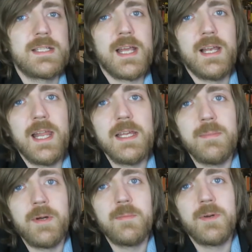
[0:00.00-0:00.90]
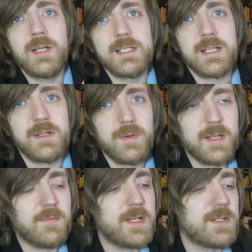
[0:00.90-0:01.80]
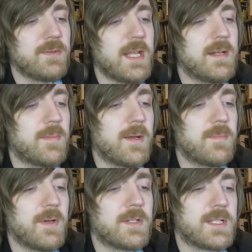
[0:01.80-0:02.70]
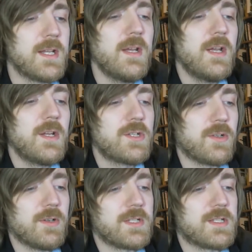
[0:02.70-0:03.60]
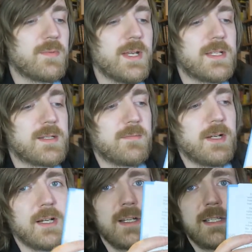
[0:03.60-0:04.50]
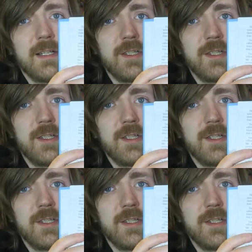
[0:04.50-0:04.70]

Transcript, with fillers: is a Ladybird book. It's actually one of the original Ladybird books short and sweet, some really nice